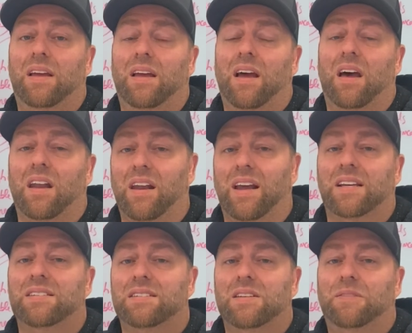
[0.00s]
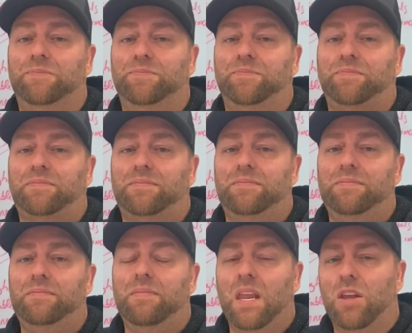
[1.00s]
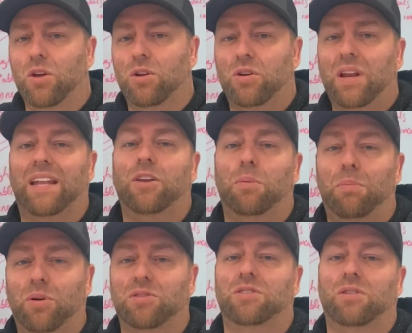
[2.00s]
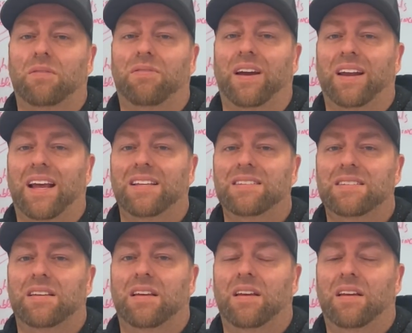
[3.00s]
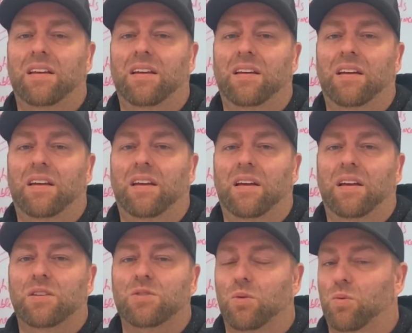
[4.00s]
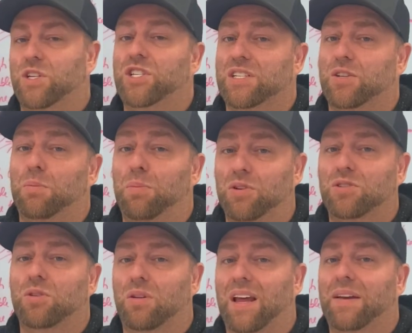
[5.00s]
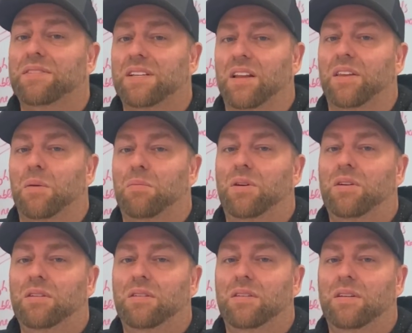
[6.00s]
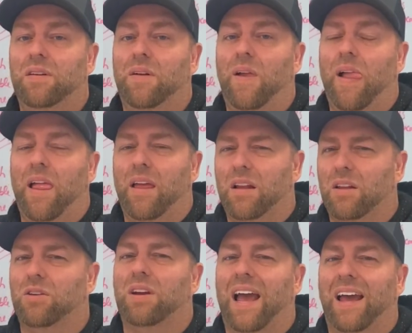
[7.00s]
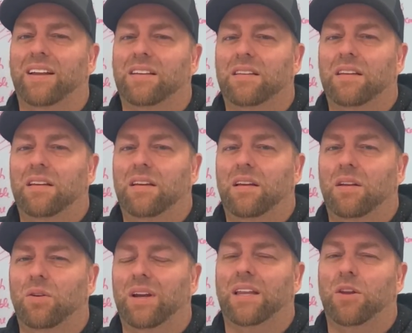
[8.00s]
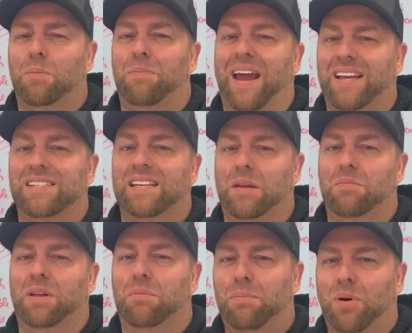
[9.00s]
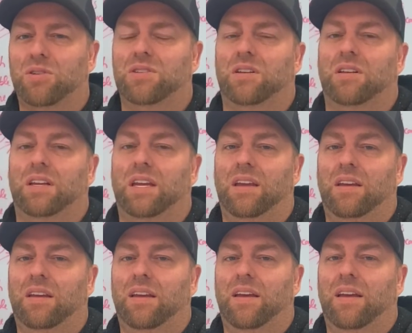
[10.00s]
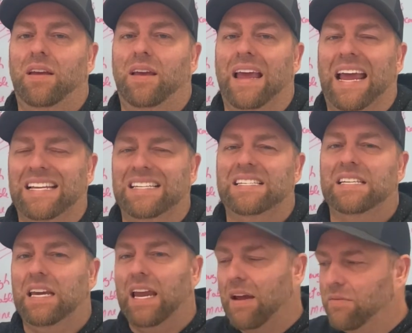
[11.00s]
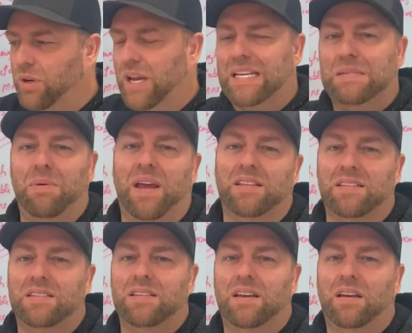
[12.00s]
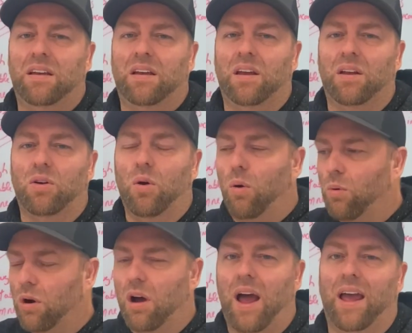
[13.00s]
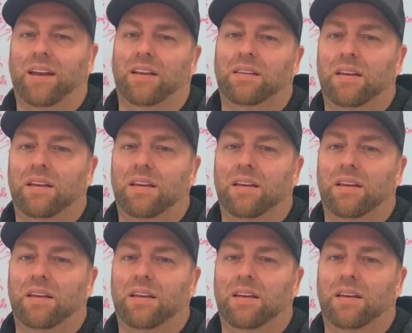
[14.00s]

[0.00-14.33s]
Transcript: Unless you look at your personal finance, so which is your personal lifestyle number, look at it. Look at your bank statement personally and see every expense. Go raw at it.